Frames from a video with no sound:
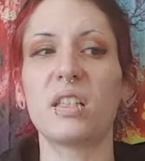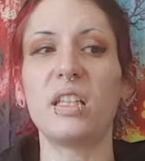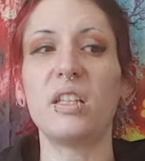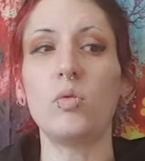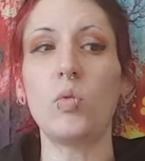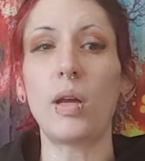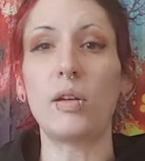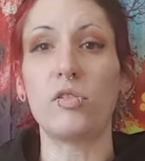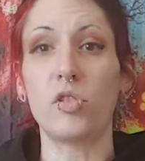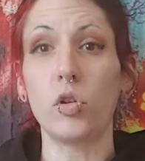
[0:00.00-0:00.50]

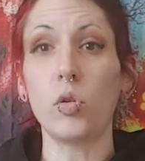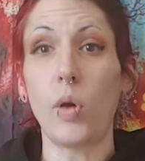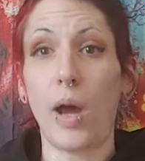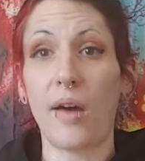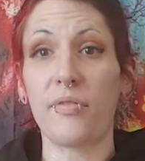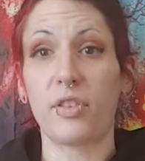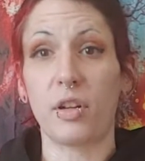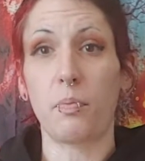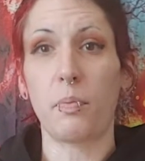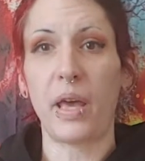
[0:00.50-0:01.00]
you do
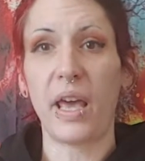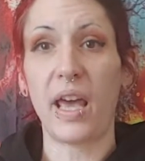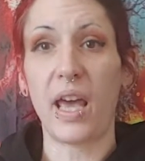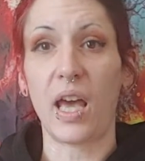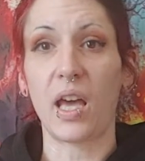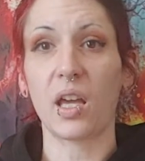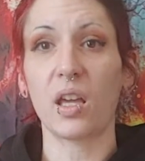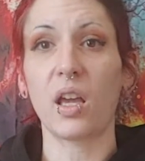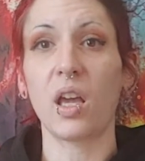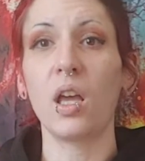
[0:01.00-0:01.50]
have to
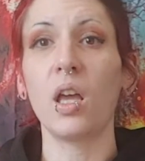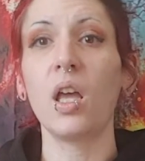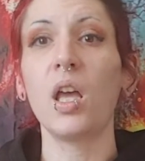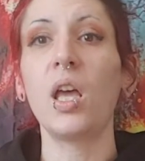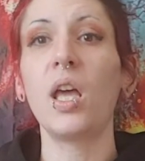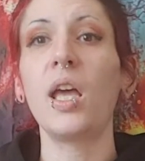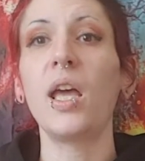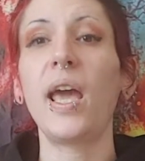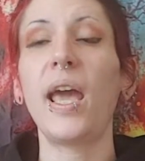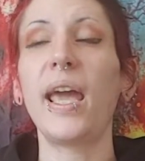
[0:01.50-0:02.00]
pick.
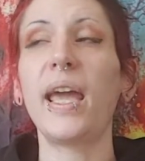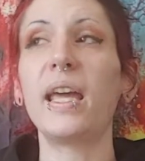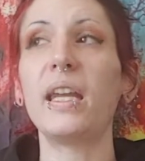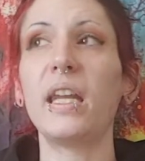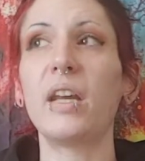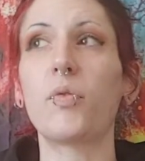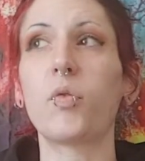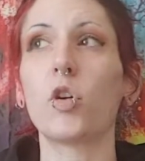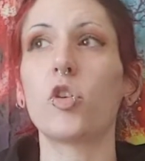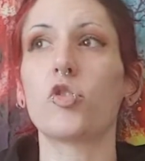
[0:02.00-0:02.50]
And
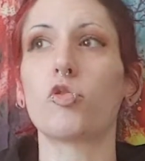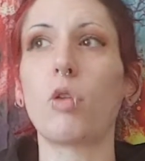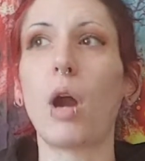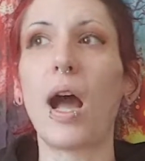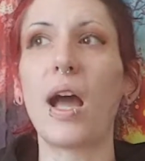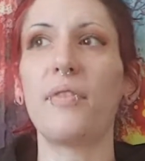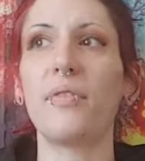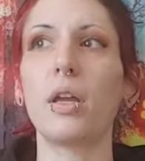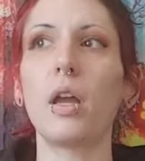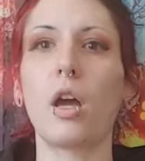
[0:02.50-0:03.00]
if we're
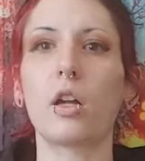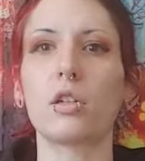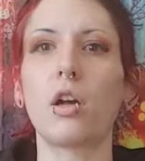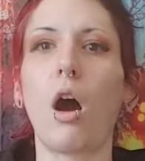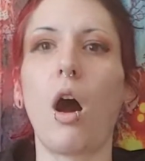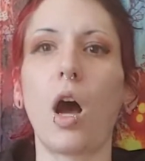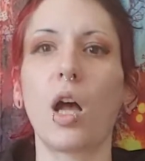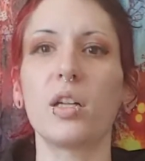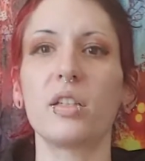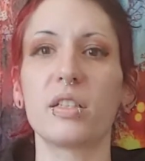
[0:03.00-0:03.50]
driving
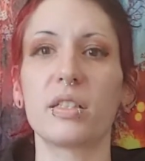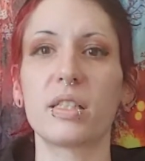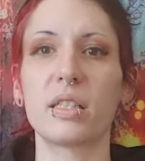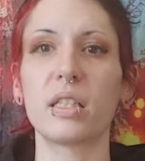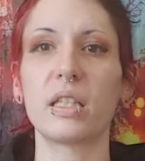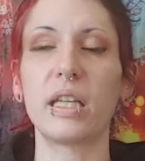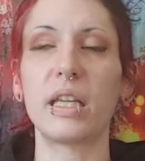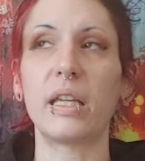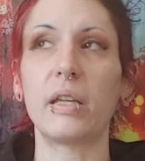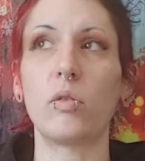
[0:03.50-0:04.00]

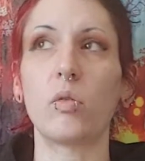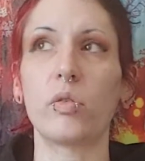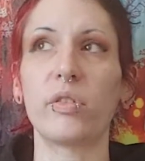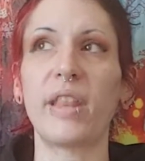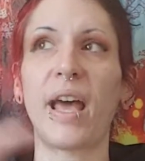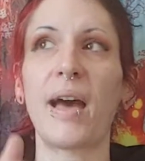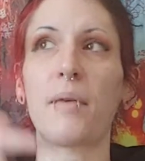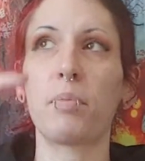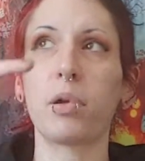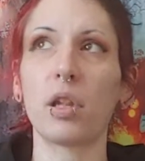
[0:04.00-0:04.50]
unconsciously,
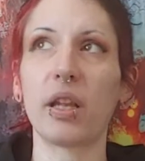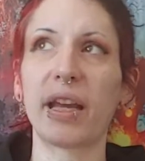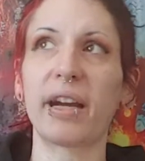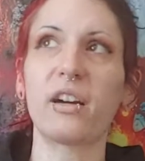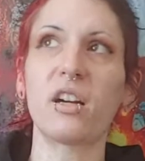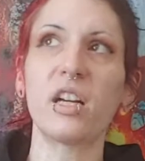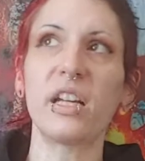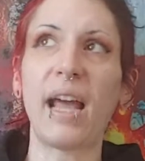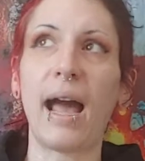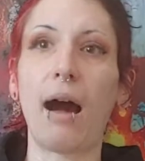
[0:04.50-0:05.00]
that
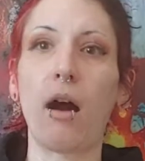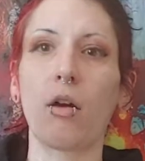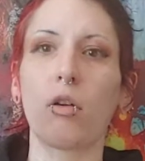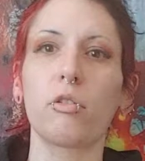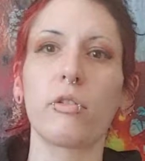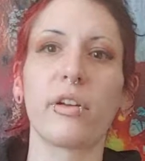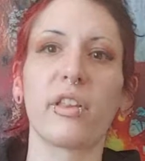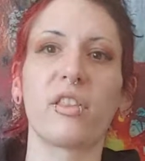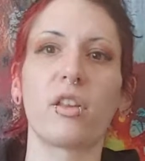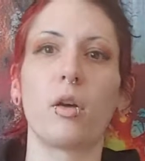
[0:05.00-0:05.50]
polarity
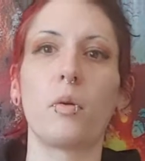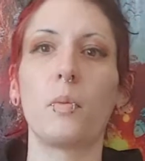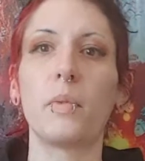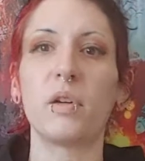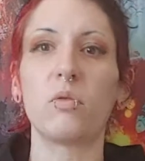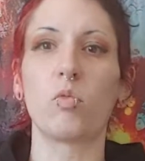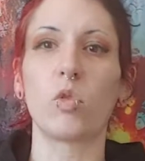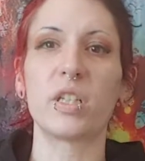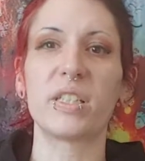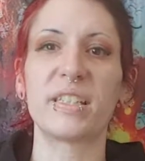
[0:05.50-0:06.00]

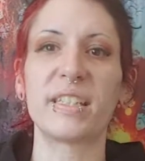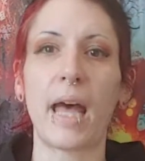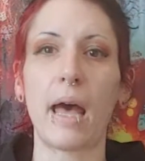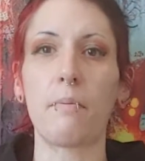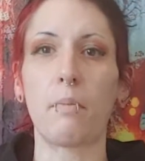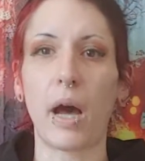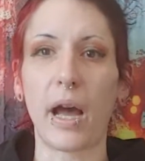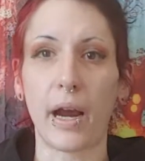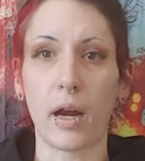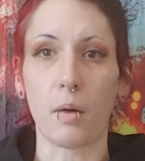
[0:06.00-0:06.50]
algorithm was
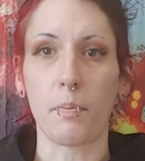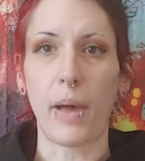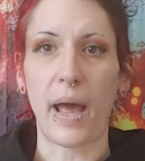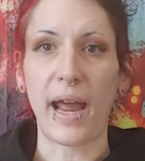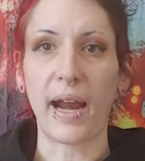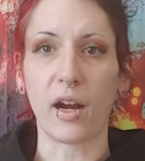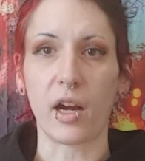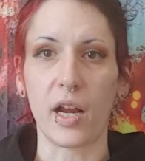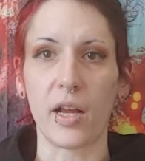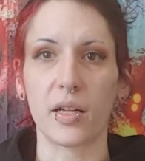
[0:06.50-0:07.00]
set by our
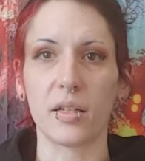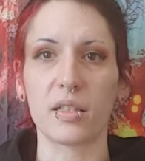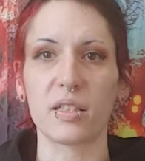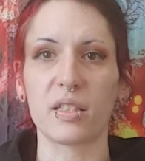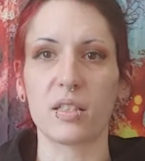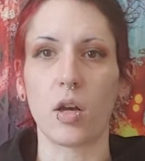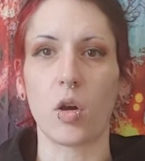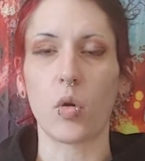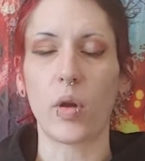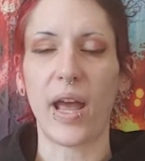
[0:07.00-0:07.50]

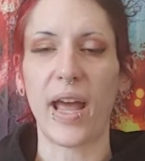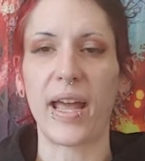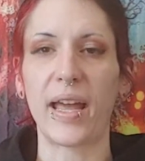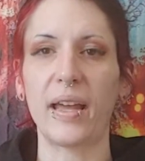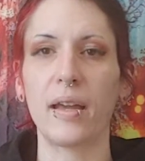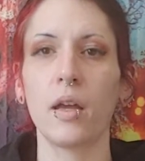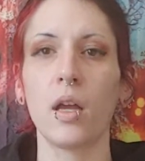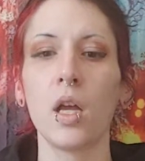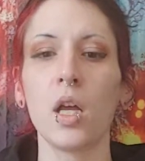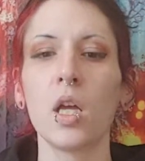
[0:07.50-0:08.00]
parents,
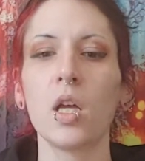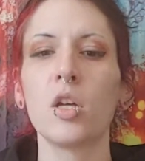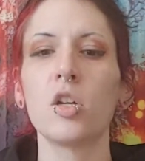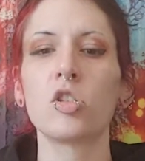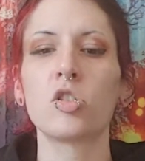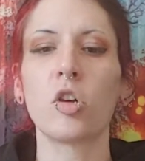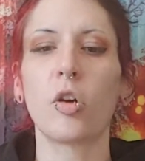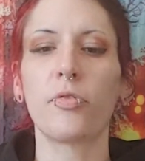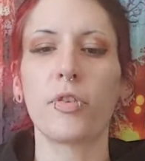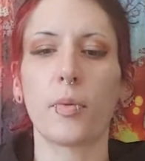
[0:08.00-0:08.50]
okay?
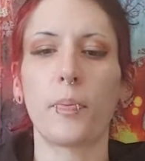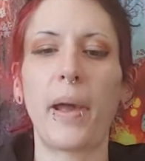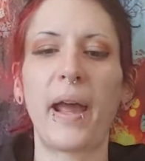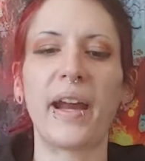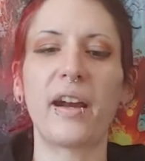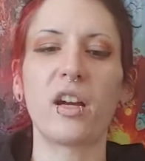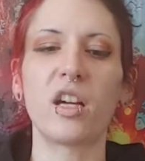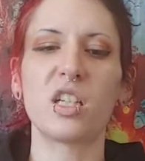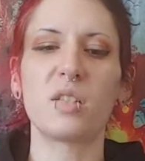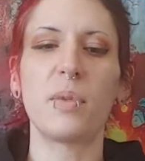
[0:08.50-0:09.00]
So if your
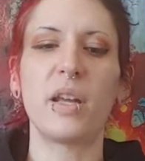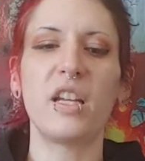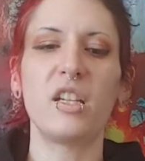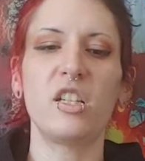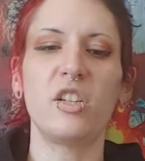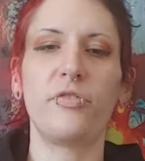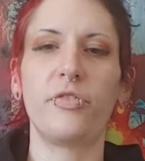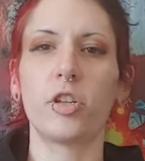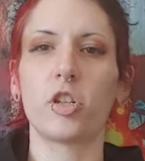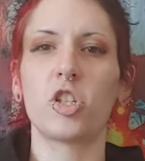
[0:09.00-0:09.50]
parents made
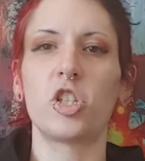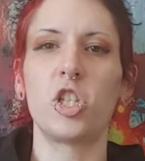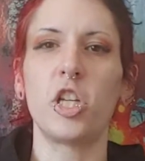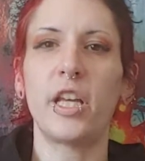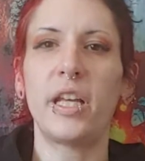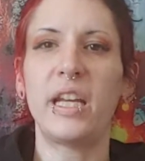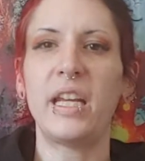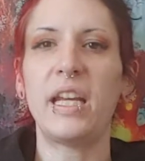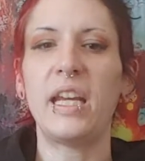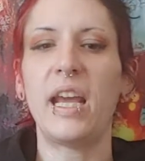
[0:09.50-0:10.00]
you feel
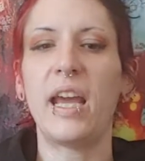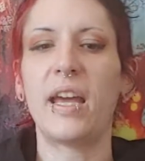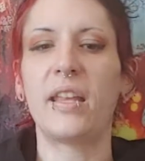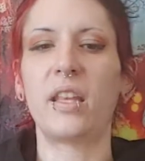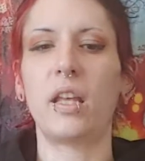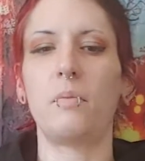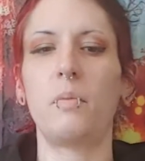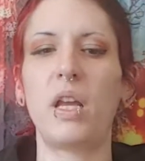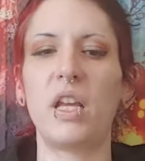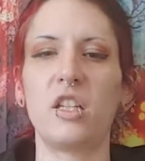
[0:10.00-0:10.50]
shitty and
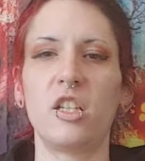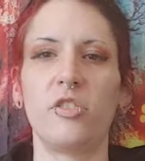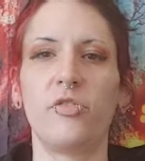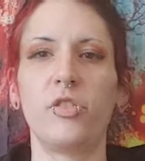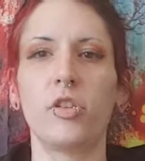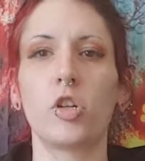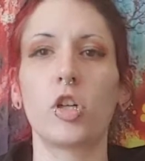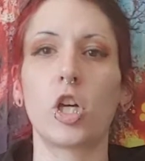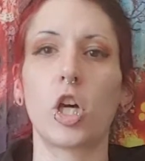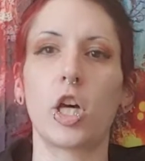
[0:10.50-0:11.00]
then made you
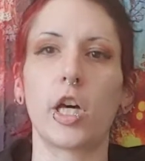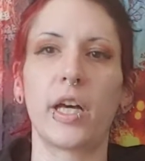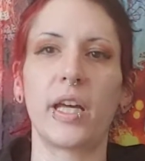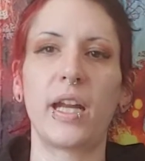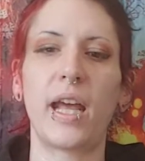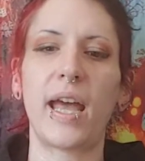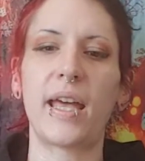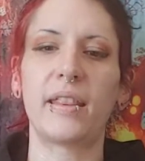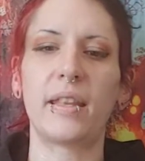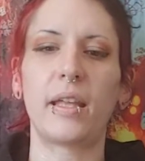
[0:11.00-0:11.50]
feel good,
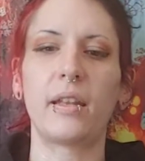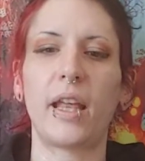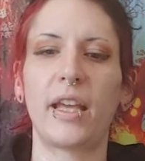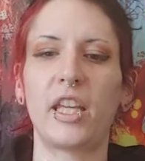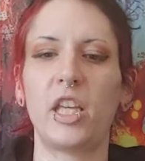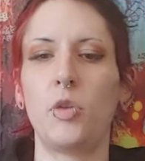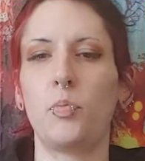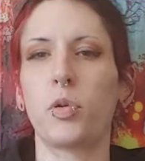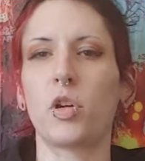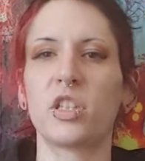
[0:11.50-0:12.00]
and then
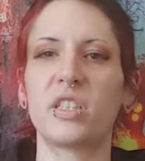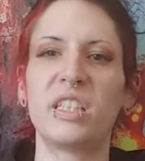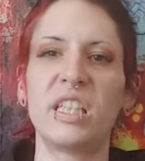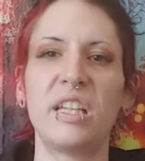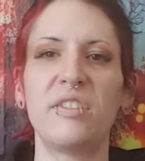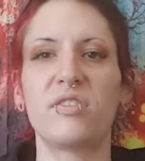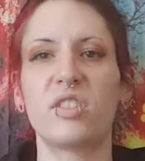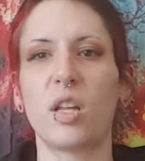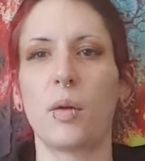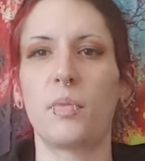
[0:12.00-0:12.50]
like you
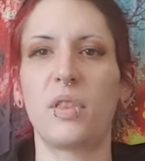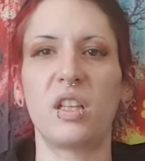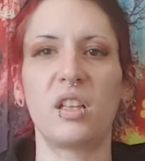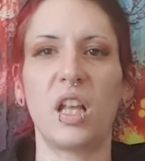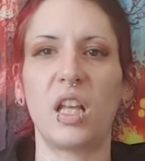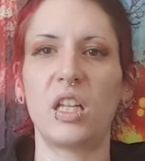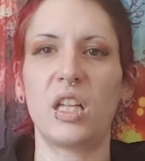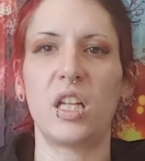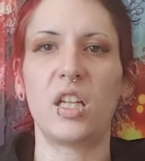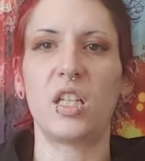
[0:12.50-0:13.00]
perceive something
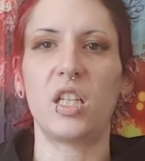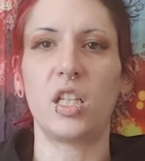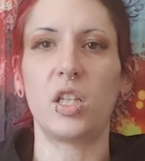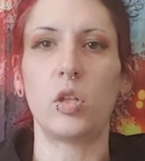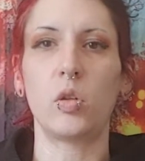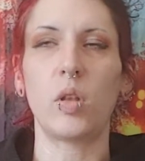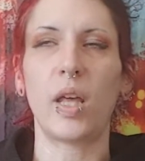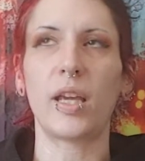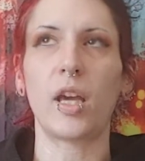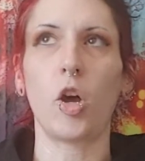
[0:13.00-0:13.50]
they did to
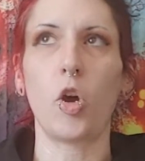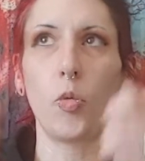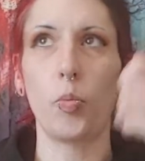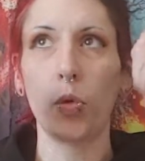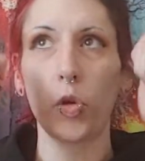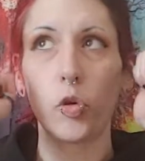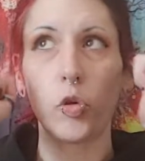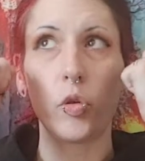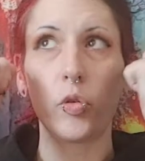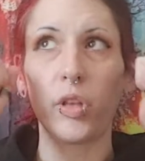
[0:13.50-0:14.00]
you, like, oh,
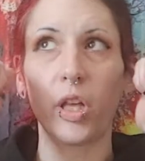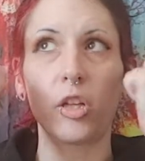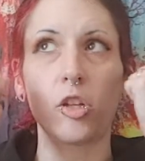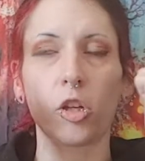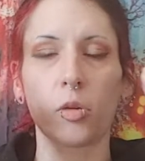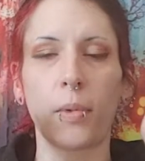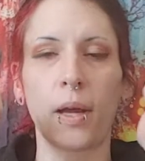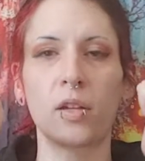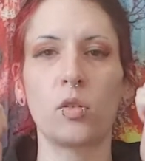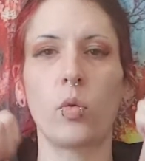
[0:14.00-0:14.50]
boo-hoo, they
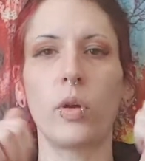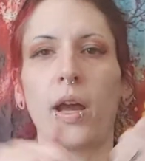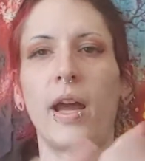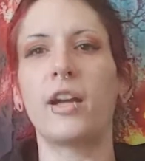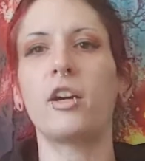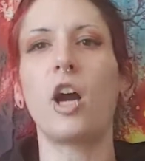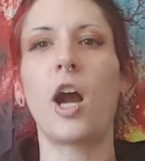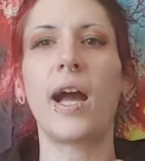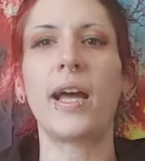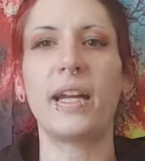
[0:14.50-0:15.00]
took my toy, I
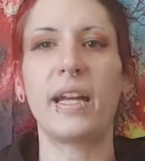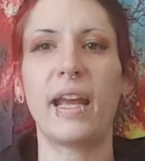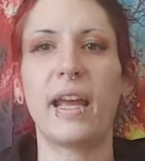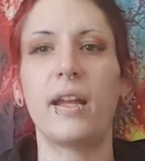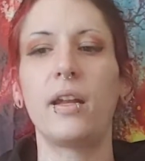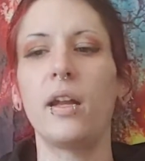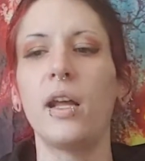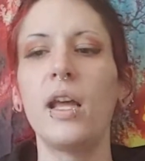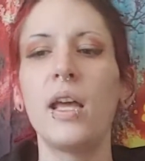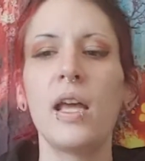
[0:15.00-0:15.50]
cried
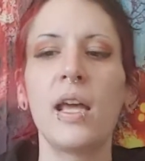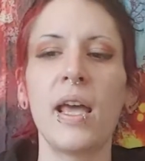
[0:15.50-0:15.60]
again.